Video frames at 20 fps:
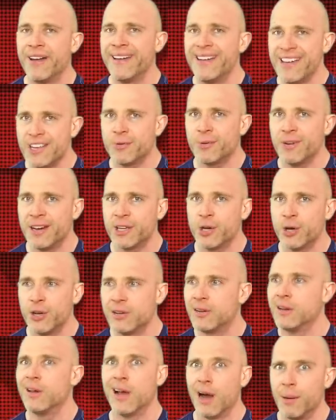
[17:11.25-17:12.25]
He's really
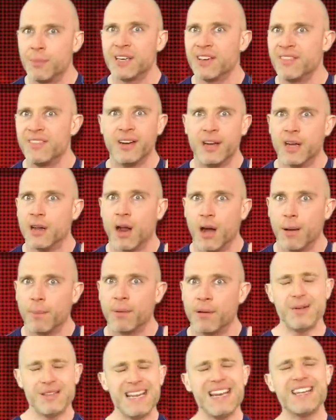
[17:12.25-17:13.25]
good. I'm giving it
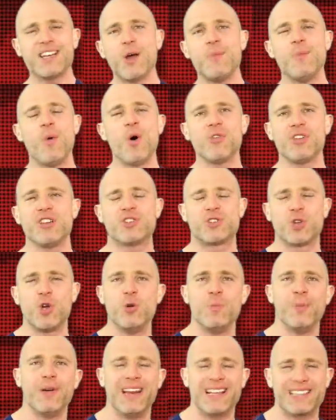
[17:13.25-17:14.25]
up. Now, it didn't go more than
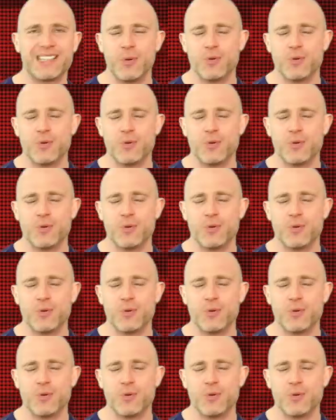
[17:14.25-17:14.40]
2 minutes.